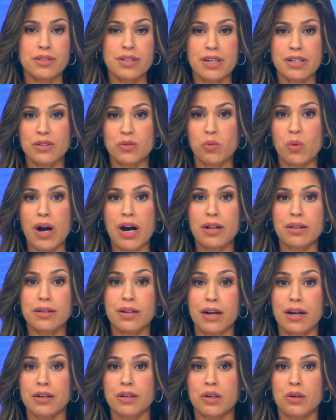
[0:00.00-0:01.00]
says while
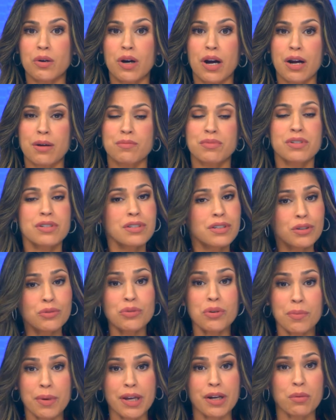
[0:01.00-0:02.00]
gun crimes still
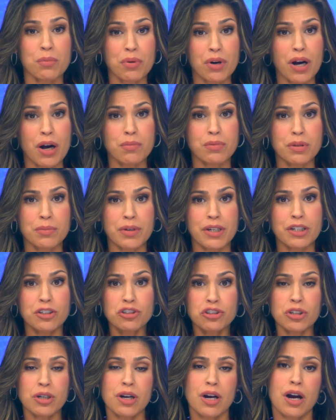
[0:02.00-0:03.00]
remain a problem
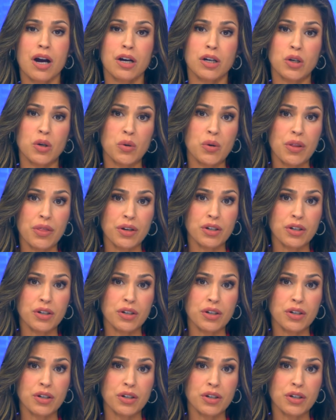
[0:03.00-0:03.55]
in Chicago,